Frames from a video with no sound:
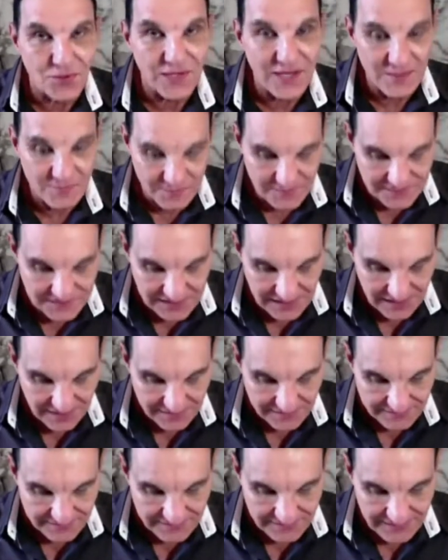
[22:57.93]
what happened here.
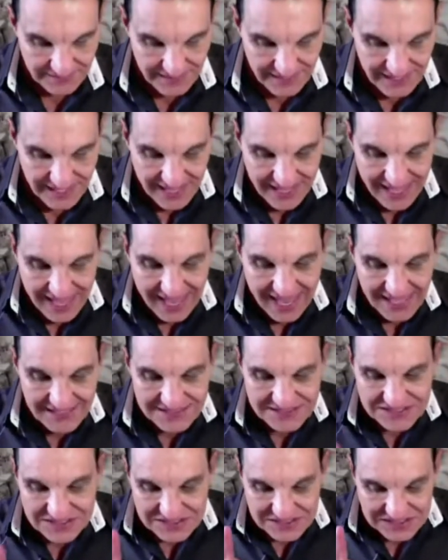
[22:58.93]

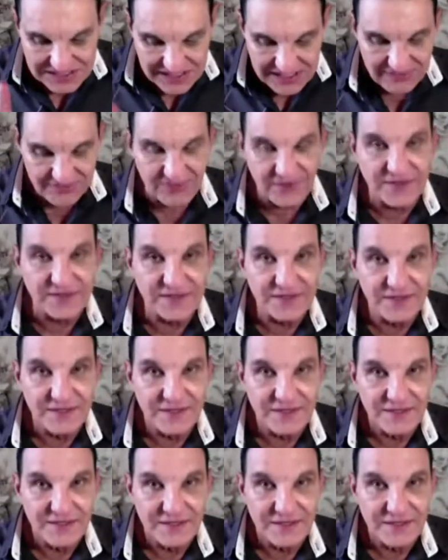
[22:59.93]
And Stephen,